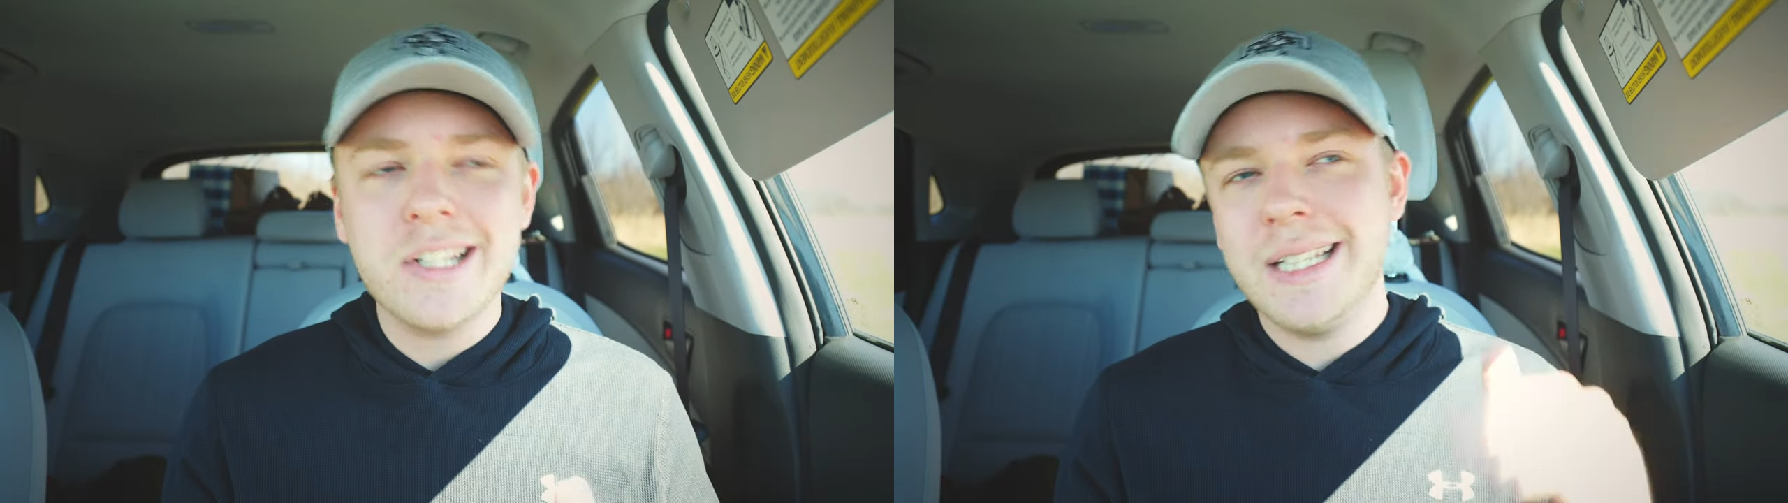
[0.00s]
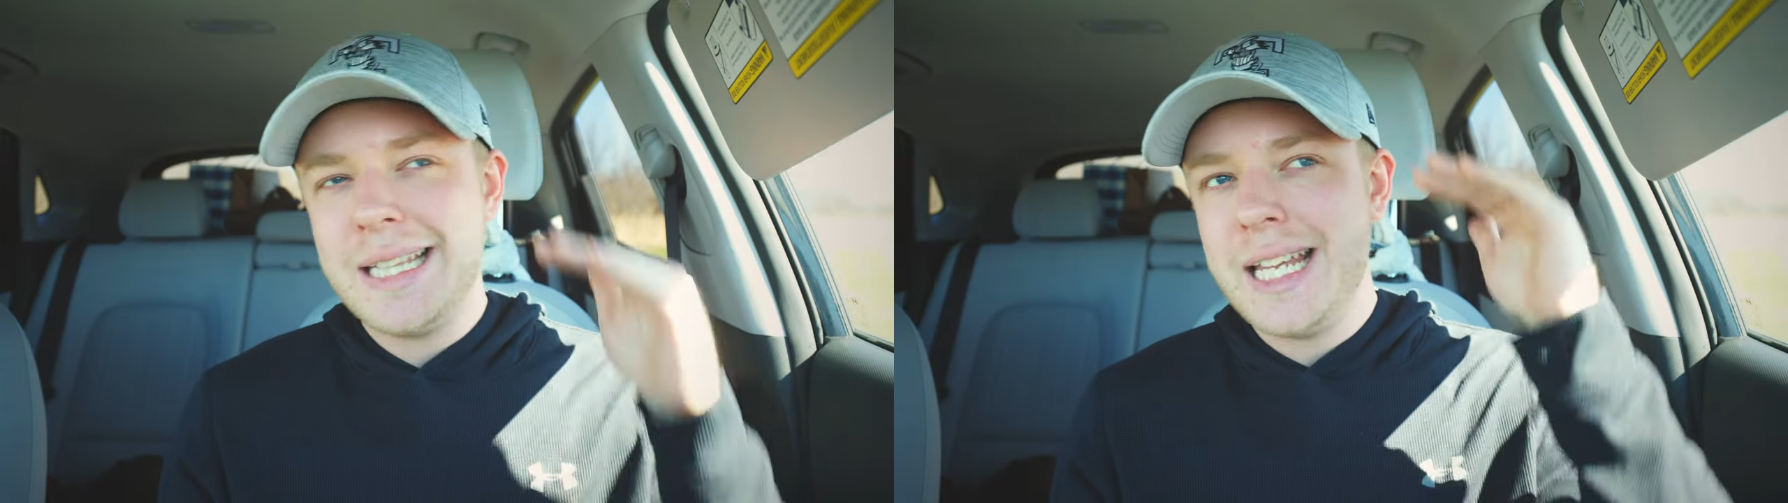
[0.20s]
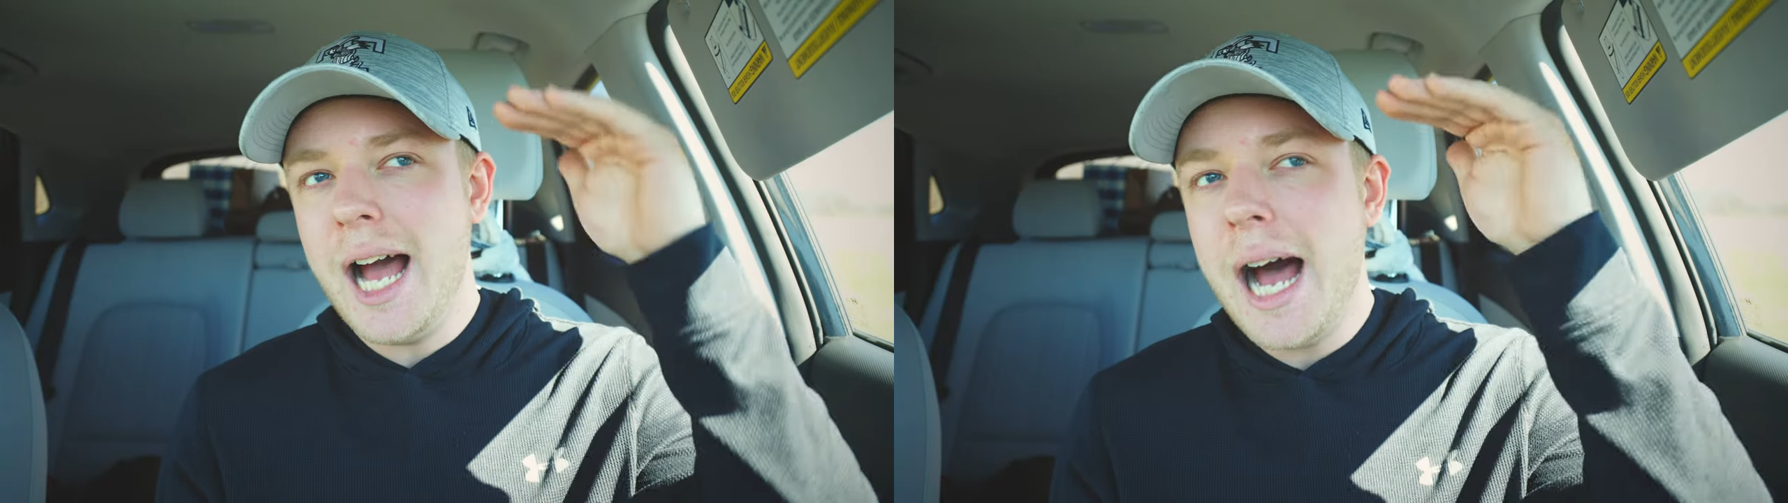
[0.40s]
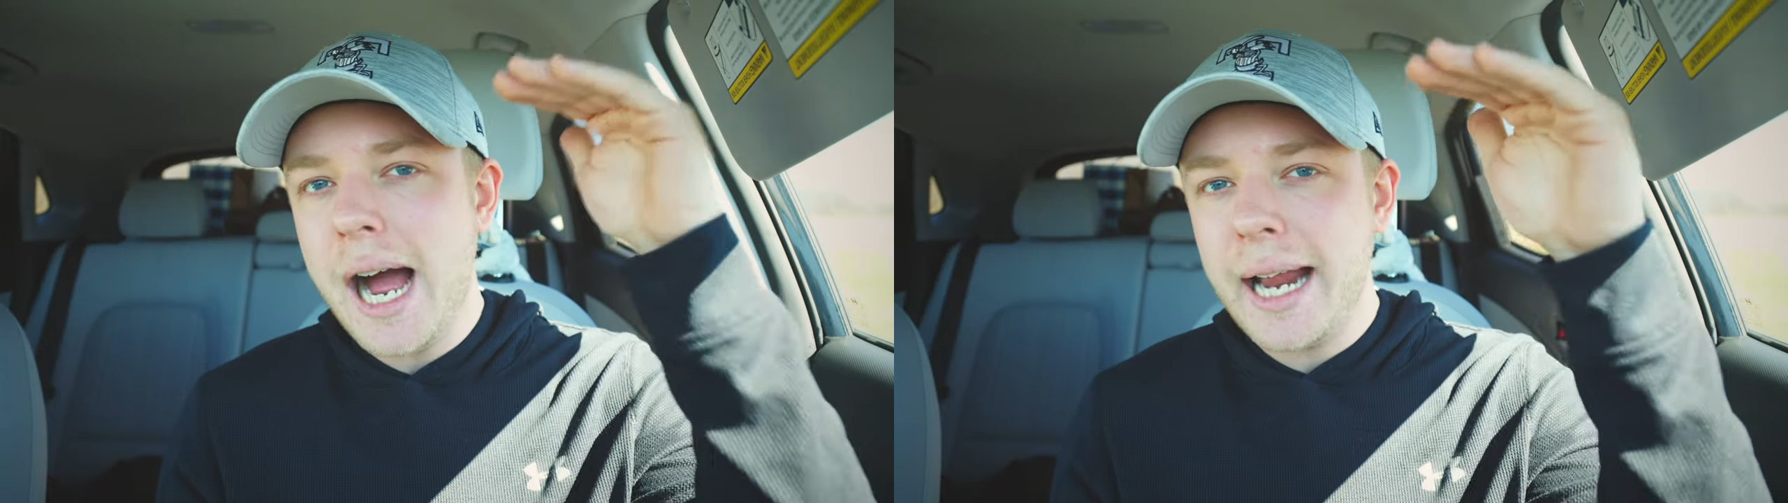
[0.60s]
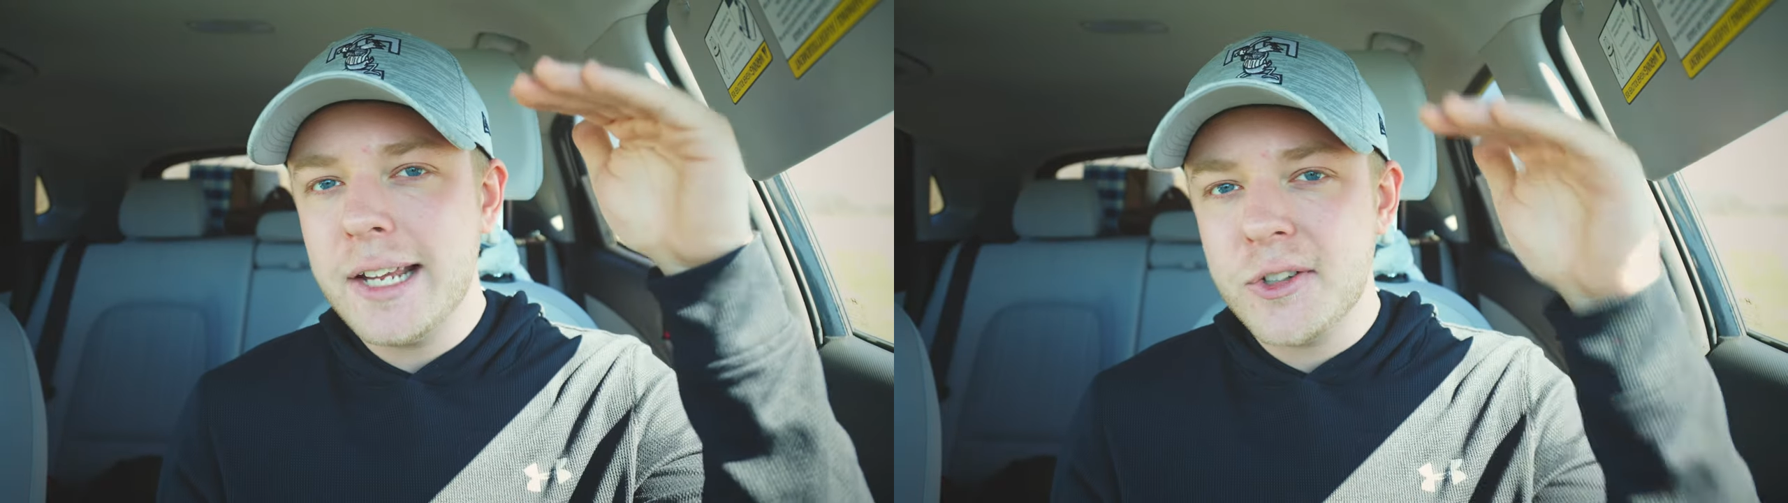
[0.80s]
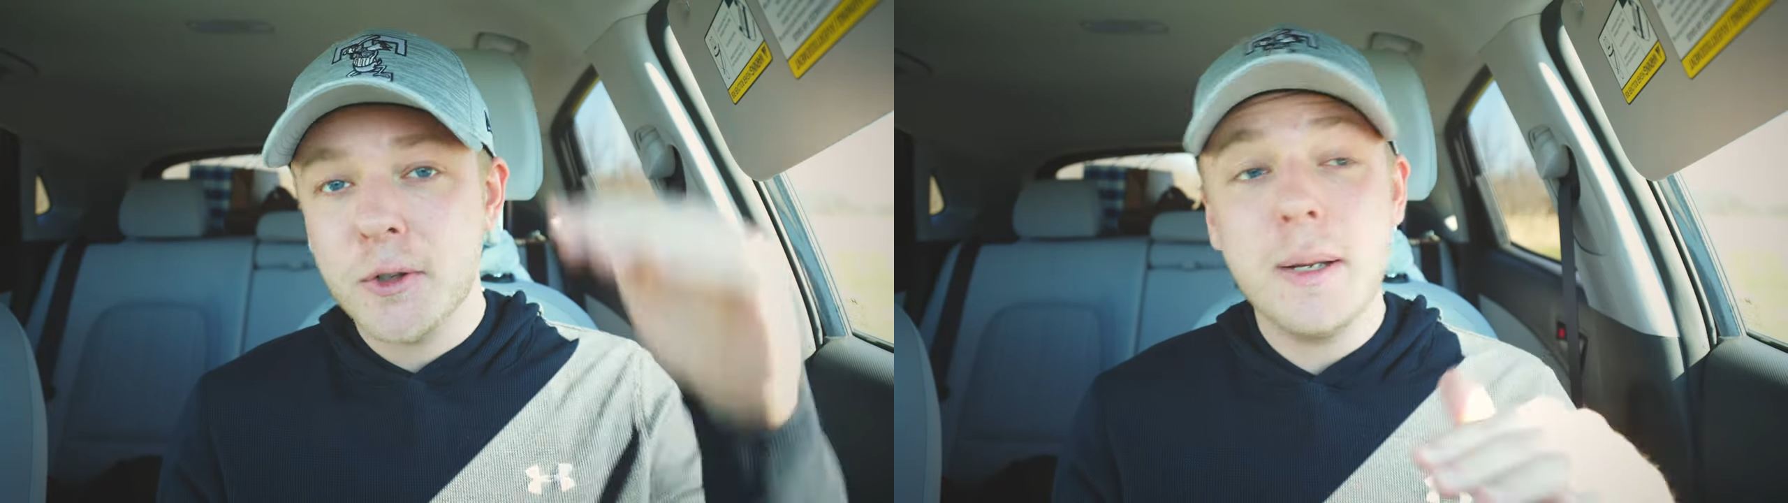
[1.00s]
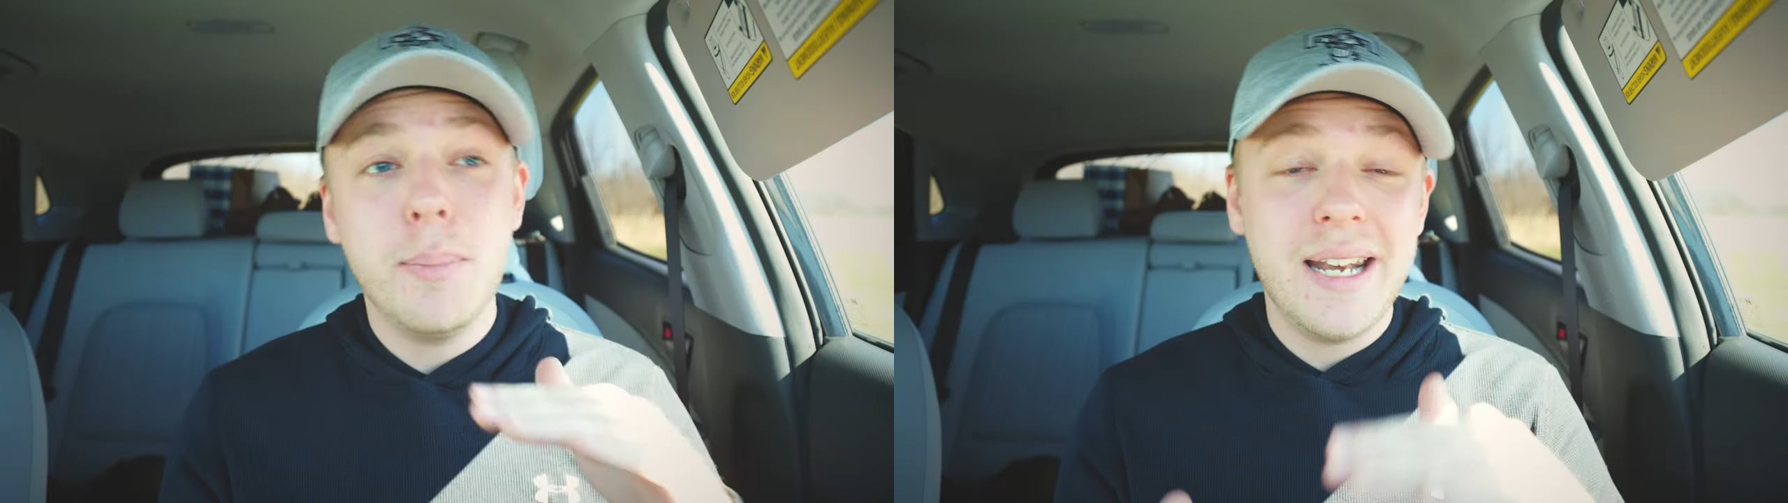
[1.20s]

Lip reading: isn't the highest degree,